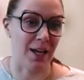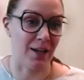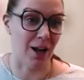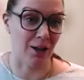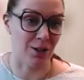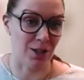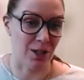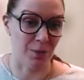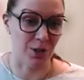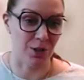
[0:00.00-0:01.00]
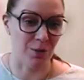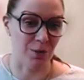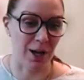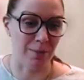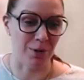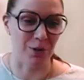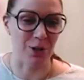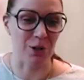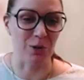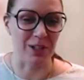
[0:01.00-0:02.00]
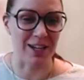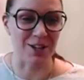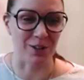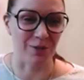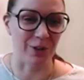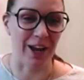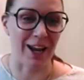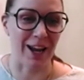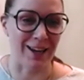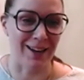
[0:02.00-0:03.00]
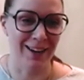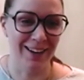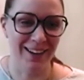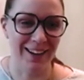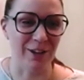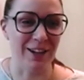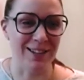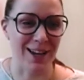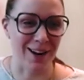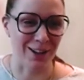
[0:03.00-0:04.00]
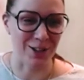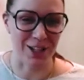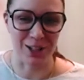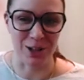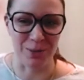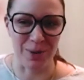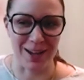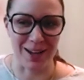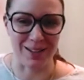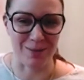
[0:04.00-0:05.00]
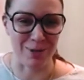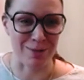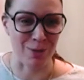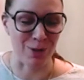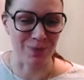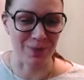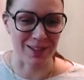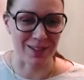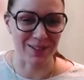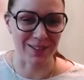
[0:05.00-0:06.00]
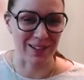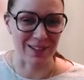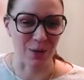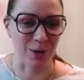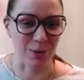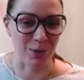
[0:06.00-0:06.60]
technology, which you and I both know the utilization for any hearing technology in the U.S. is abysmal. It's it's horrible.